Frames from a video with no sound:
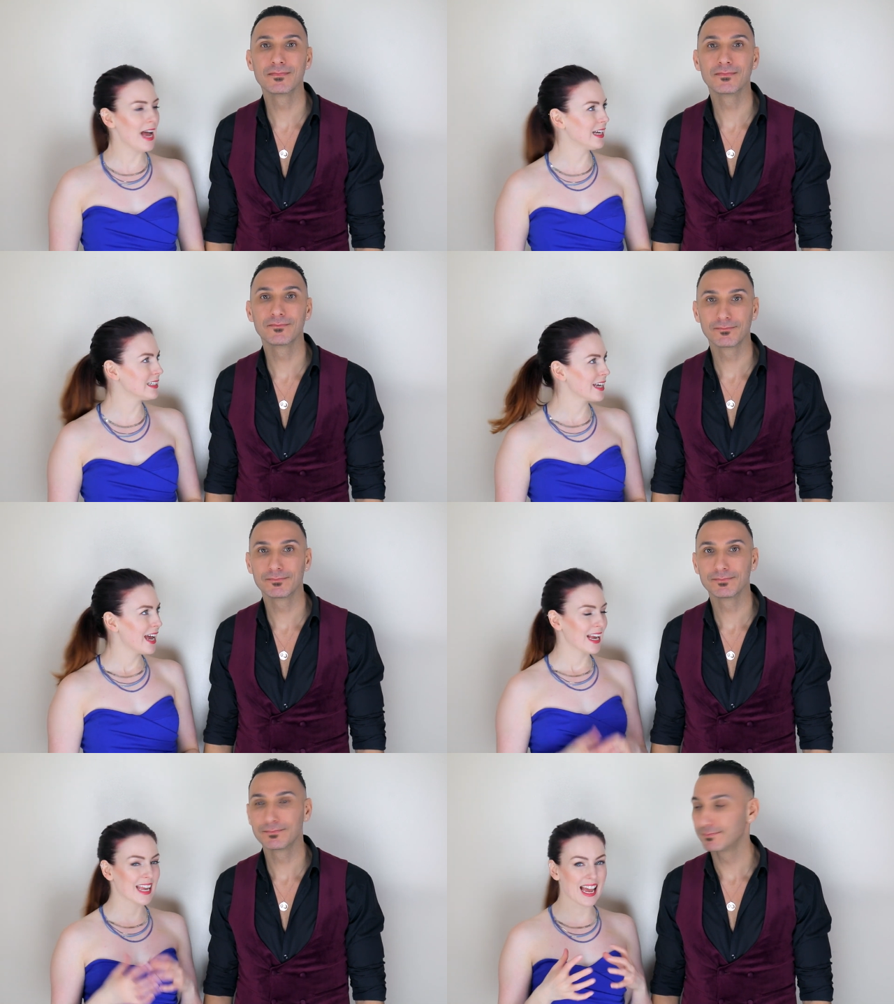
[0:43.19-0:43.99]
Speaker 1: and
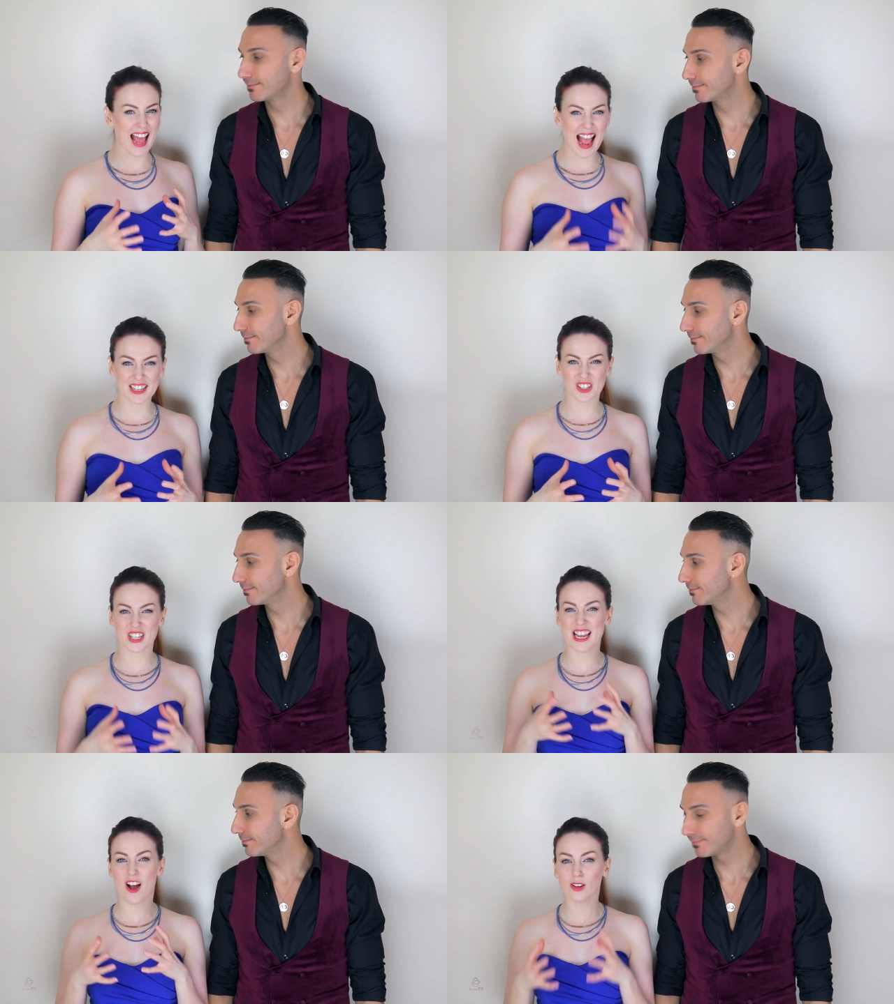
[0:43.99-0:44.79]
can
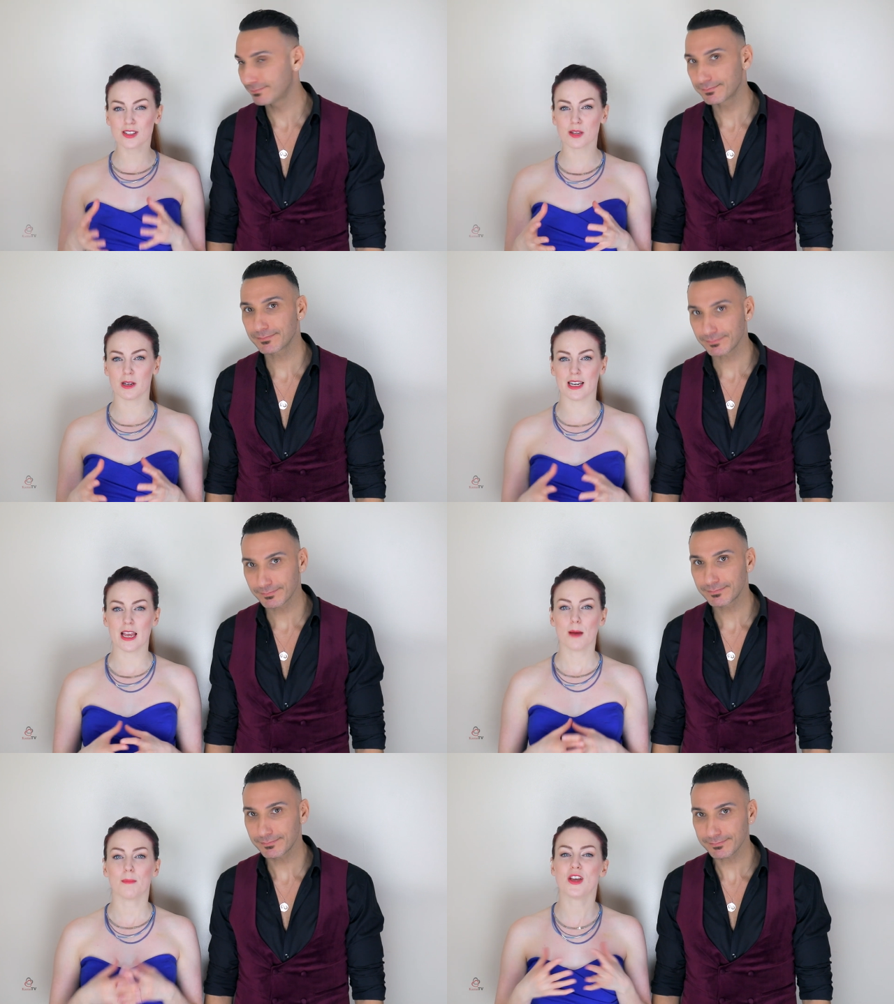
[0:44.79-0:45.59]
actually ultimately
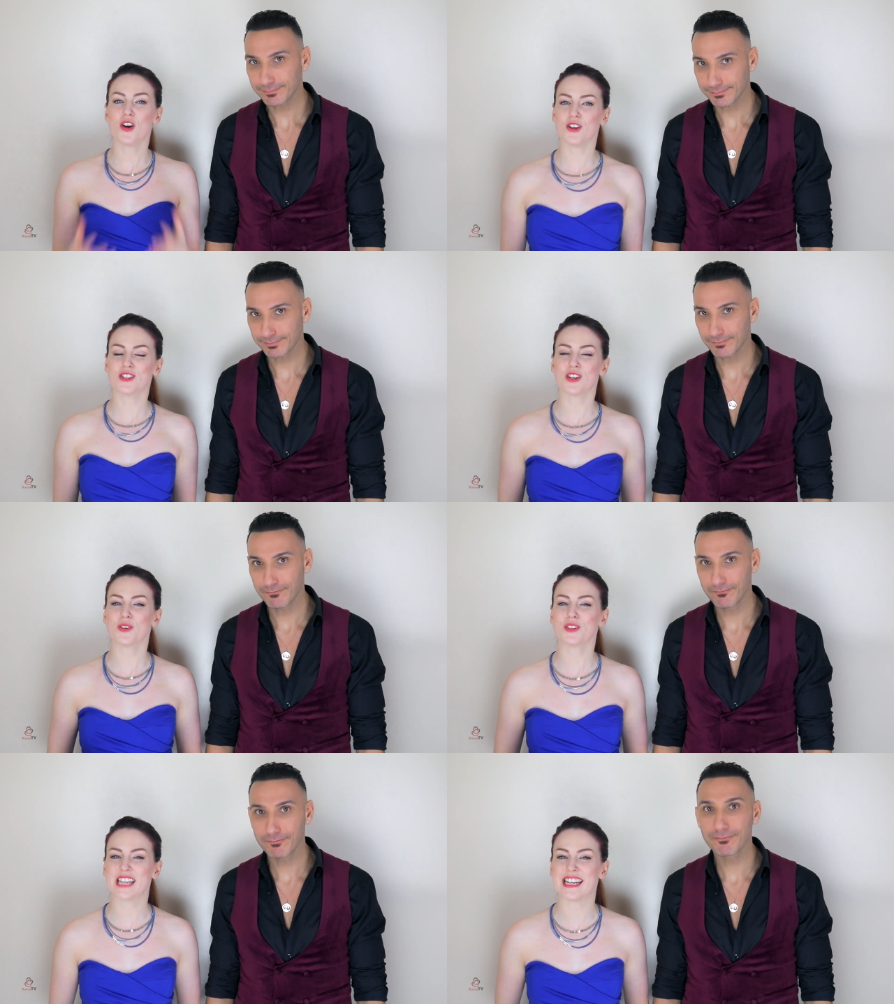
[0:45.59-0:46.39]
be hurting
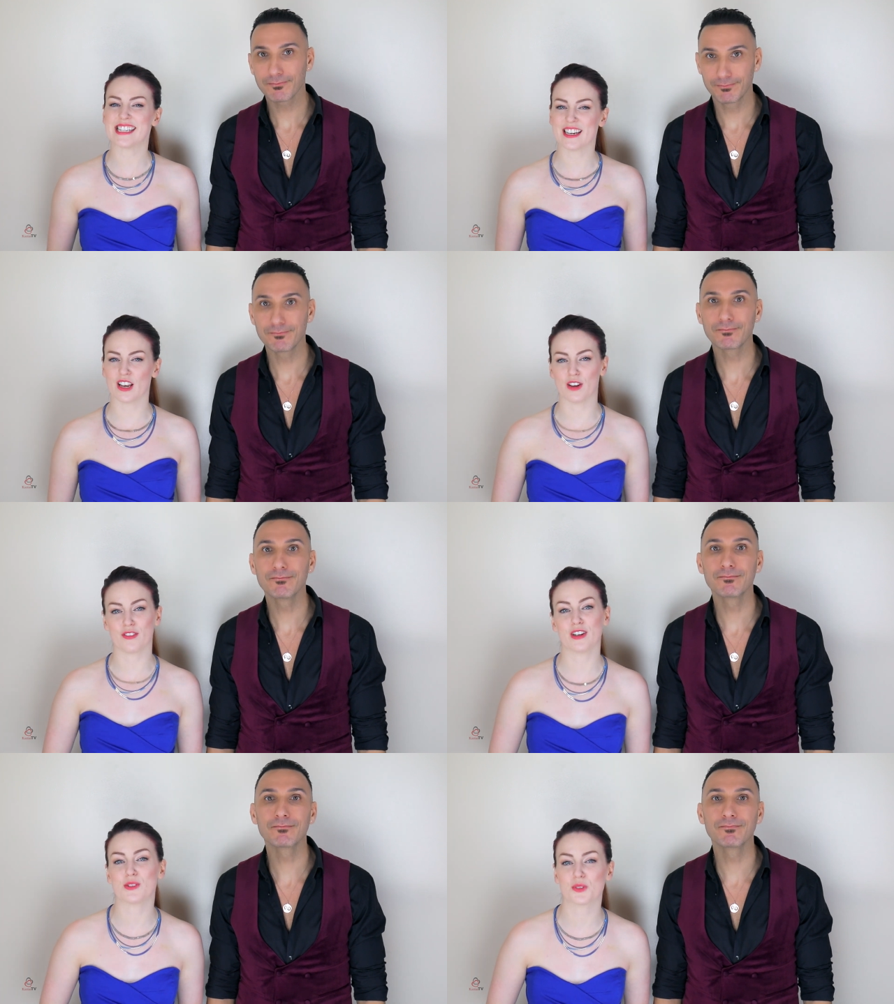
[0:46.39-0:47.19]
your dating life
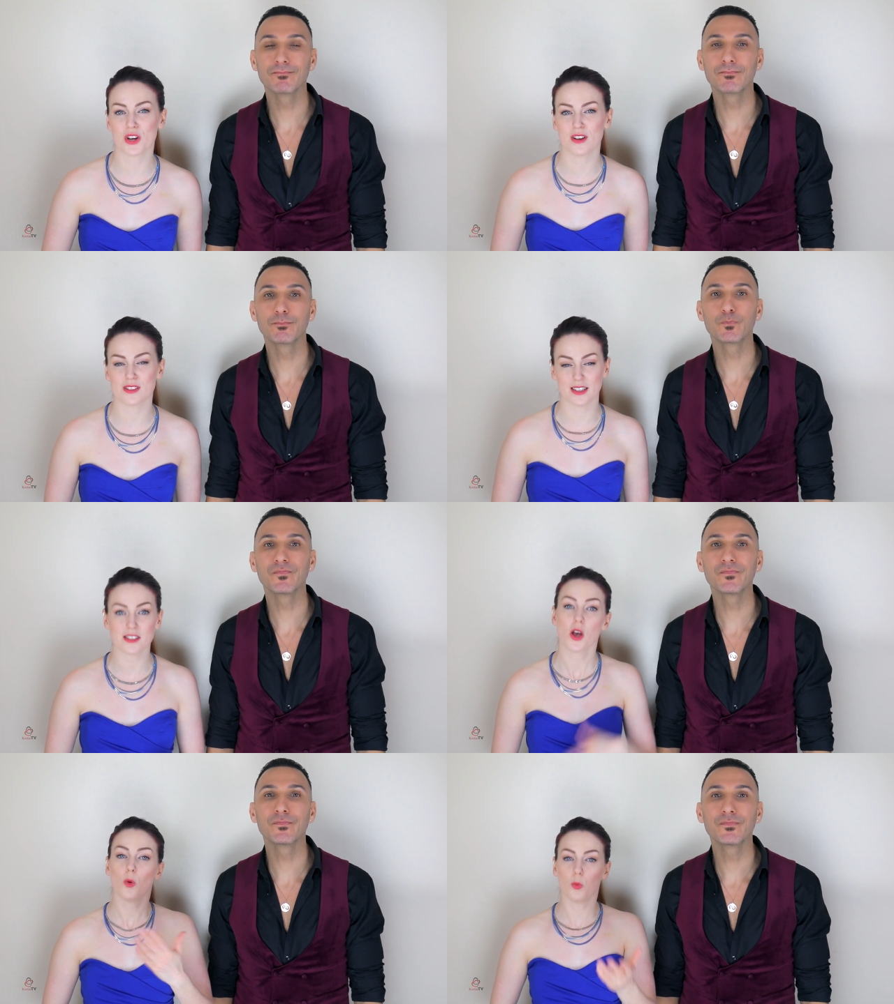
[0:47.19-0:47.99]
and your chances
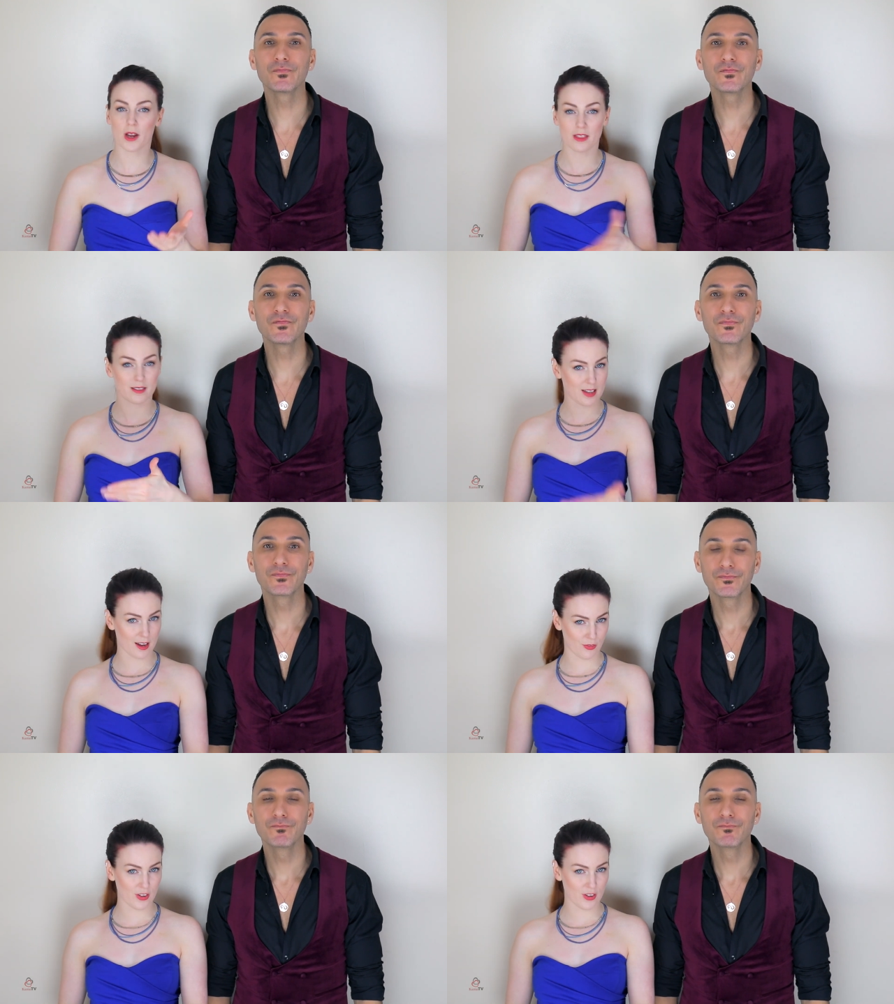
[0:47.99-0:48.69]
with said